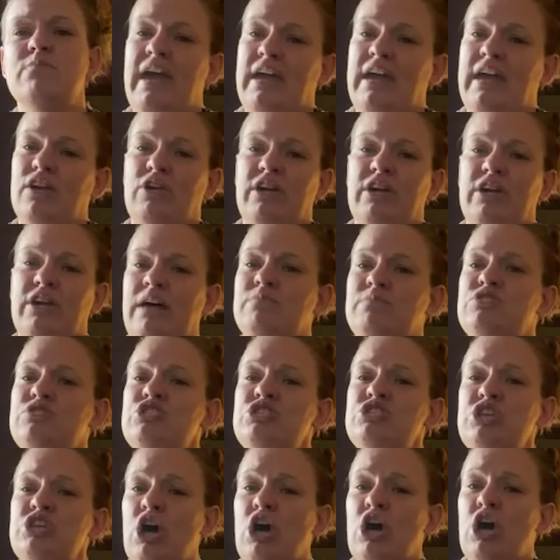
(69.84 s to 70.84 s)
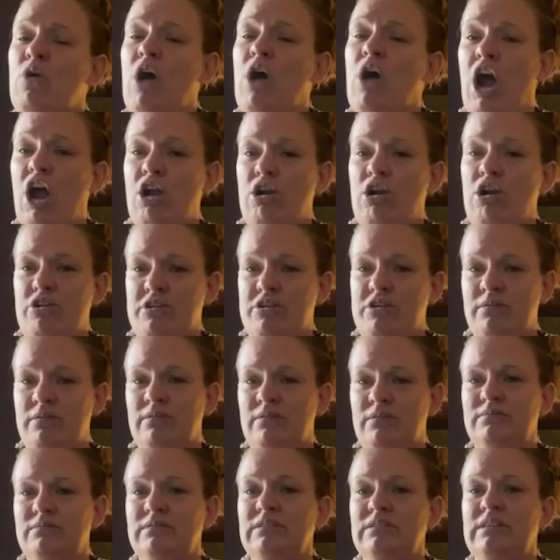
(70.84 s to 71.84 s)
angry and I'm so hurt
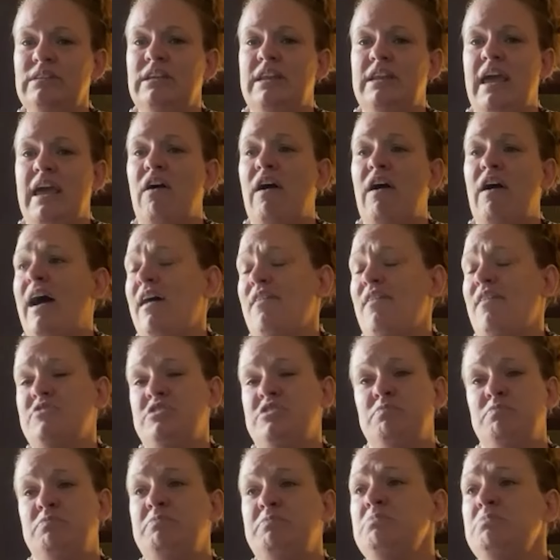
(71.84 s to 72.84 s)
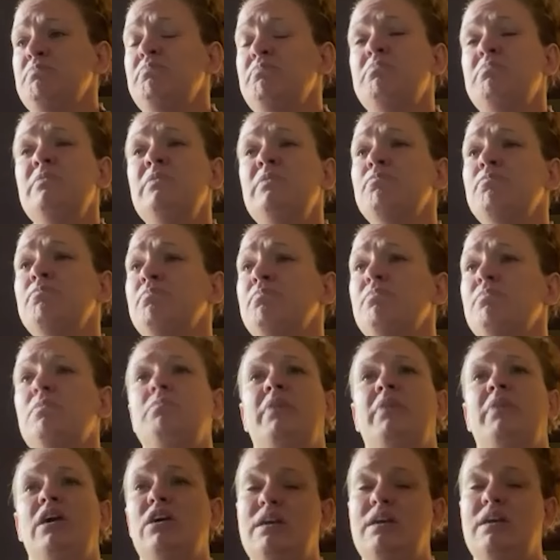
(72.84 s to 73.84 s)
that now I have to
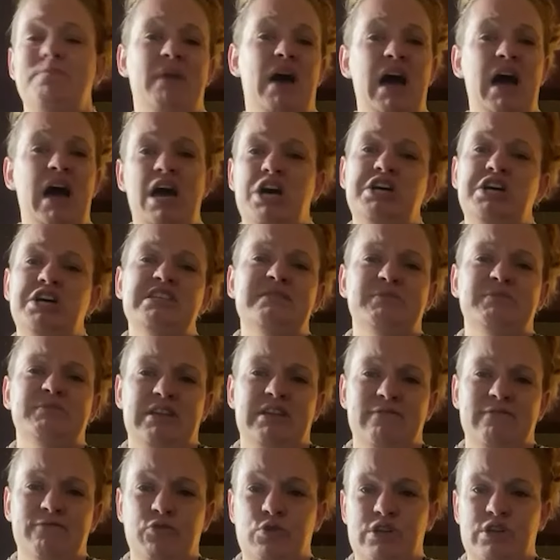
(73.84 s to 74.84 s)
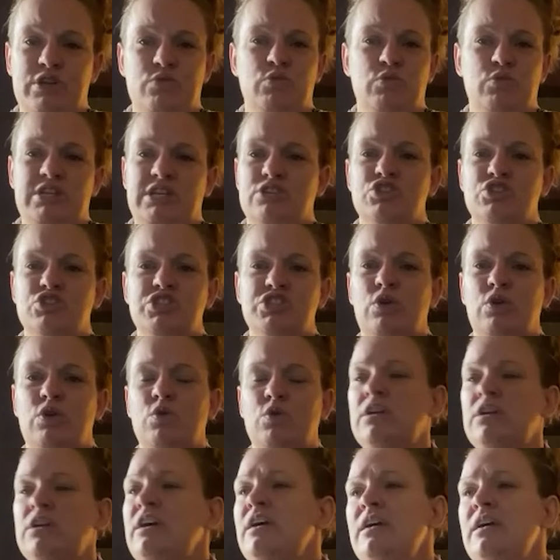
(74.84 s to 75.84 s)
bury my husband at 41 years
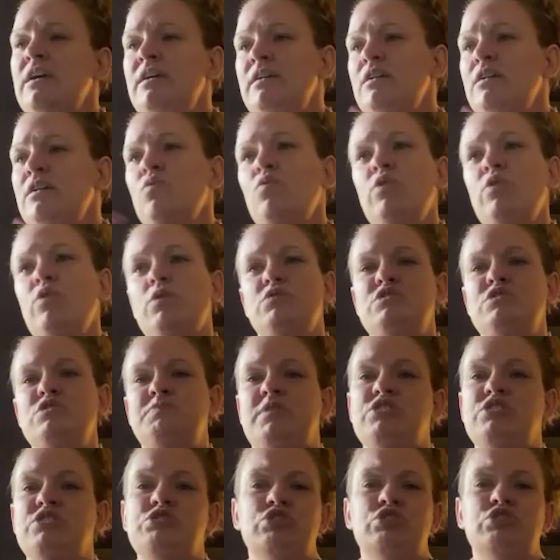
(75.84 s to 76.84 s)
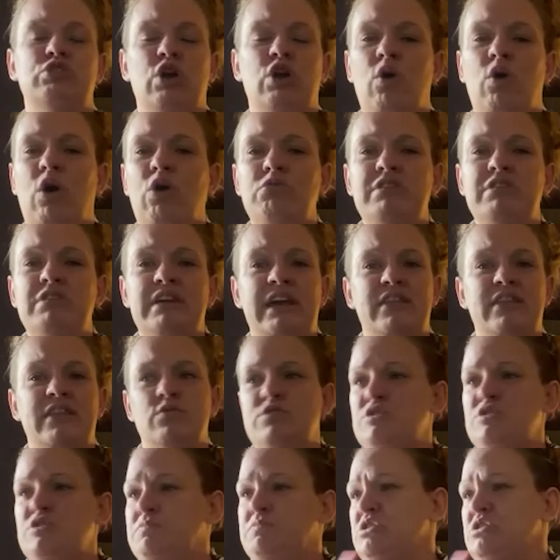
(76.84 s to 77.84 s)
old. We were supposed to grow old together. We
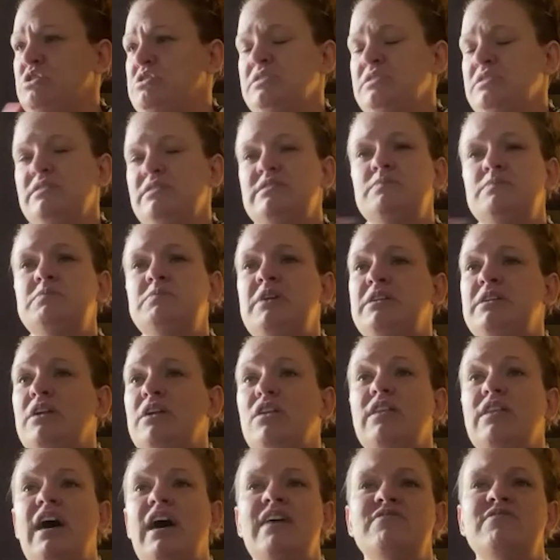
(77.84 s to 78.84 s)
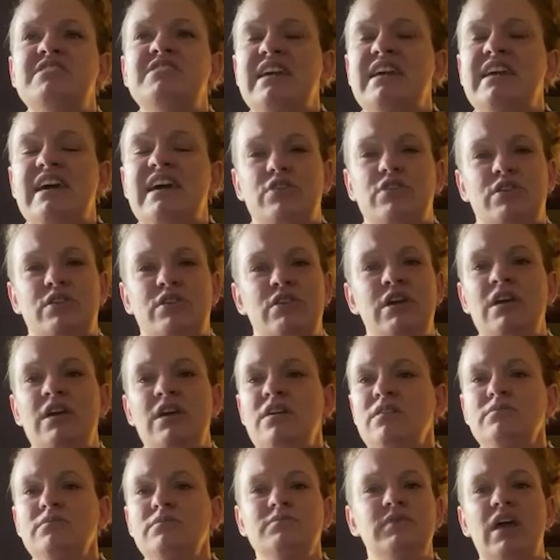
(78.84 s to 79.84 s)
were supposed to spend our life together
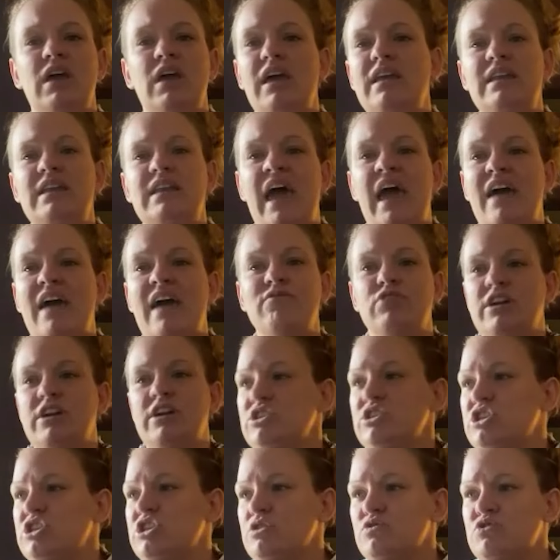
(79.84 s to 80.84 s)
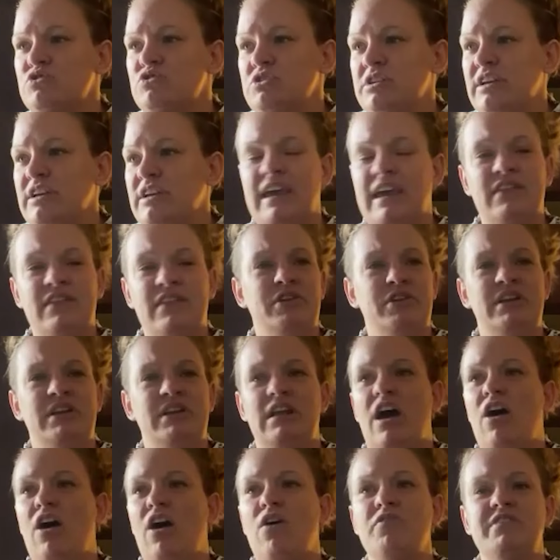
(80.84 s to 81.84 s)
and have grandchildren together and
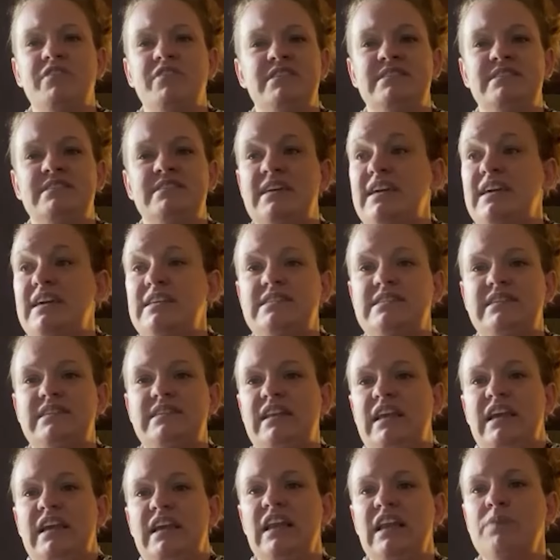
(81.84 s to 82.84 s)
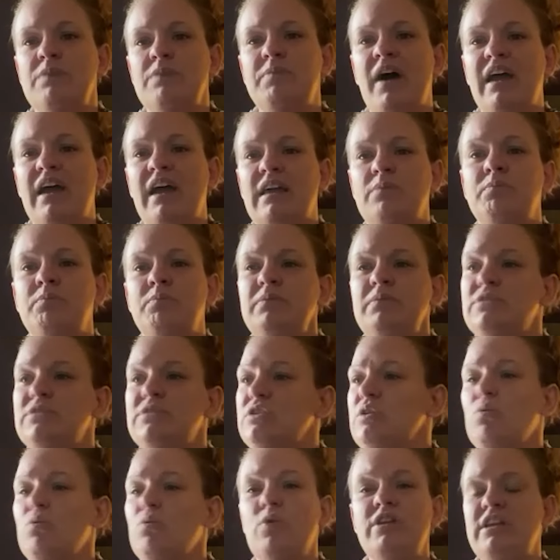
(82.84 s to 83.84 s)
all these things that anybody
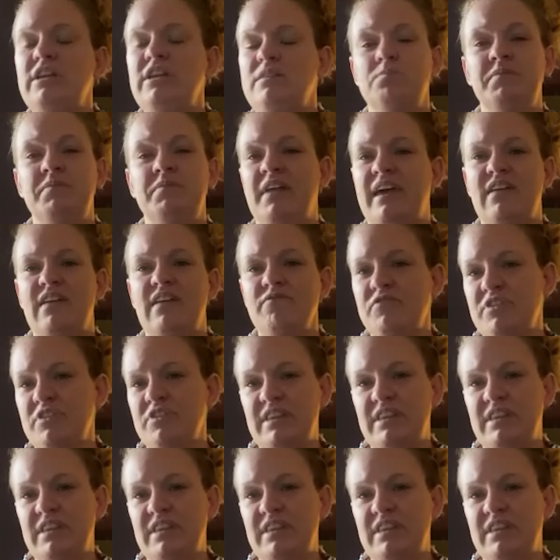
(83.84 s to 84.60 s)
we didn't plan for